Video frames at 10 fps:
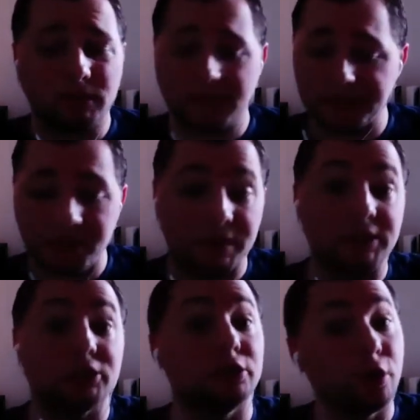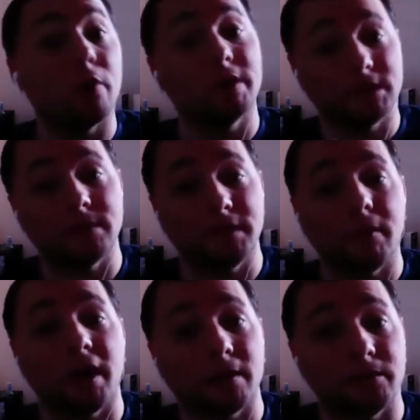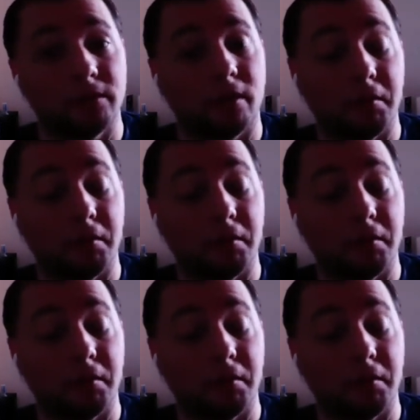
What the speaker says: He's like, "No, this is going to be my computer."